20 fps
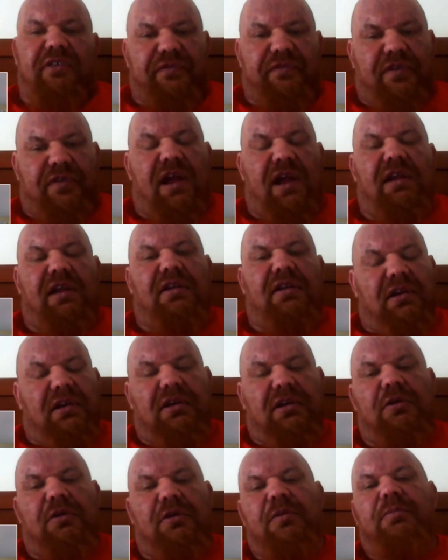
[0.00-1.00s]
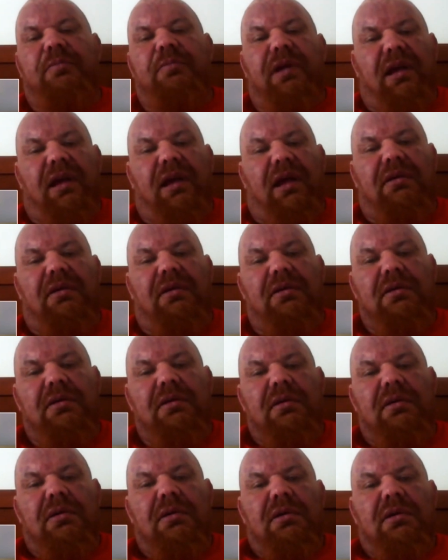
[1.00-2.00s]
a friend and a human being.
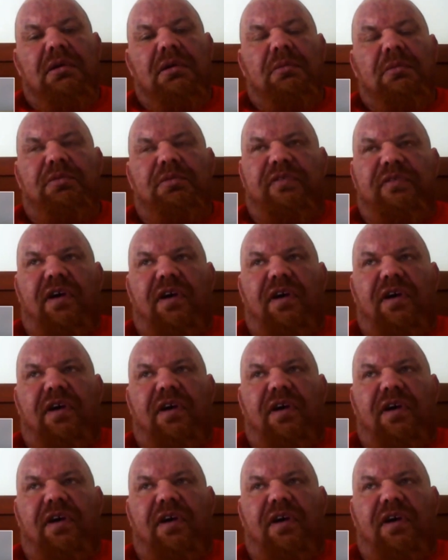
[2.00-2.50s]
But if